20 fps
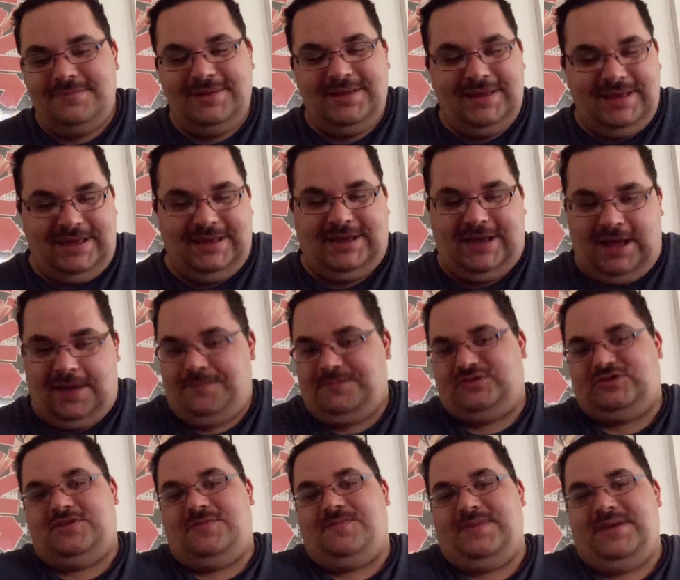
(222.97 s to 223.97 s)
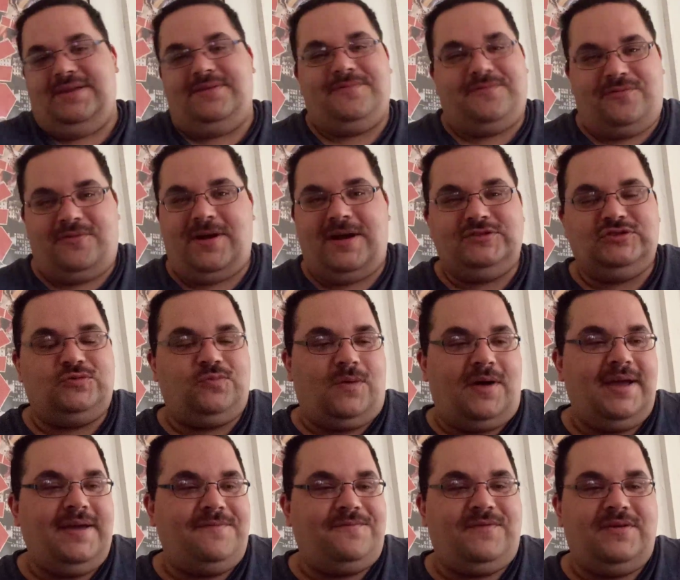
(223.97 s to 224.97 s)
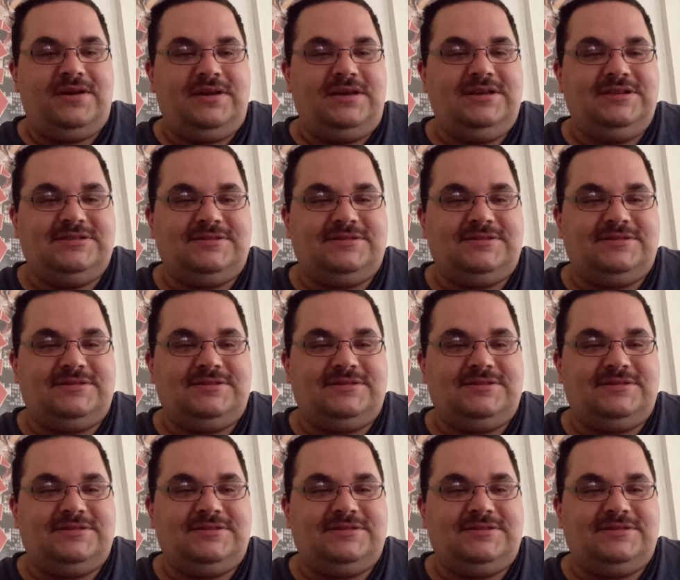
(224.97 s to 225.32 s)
He comes to meet Fred's wife, and